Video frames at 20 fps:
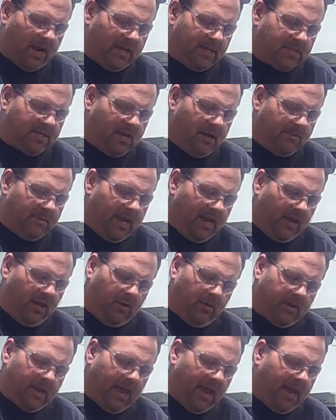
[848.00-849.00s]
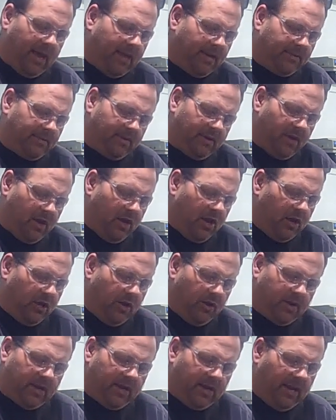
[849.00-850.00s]
tightens up, now you can
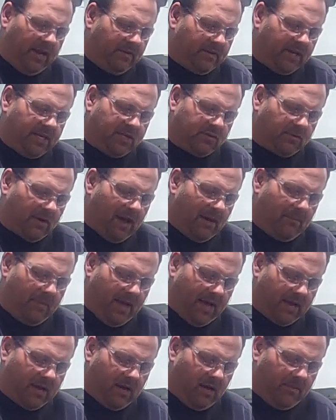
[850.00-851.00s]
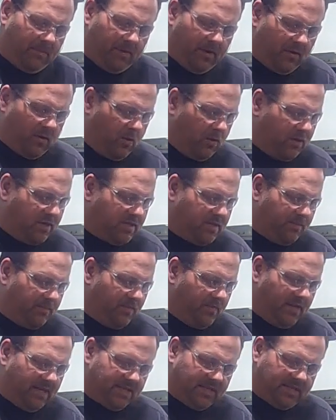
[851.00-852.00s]
heat these right back up, and of course,
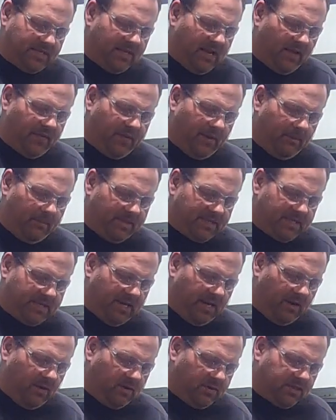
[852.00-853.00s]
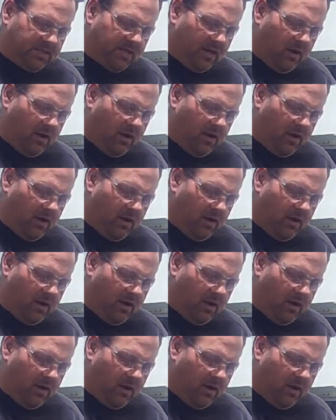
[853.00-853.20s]
this is nothing but steel,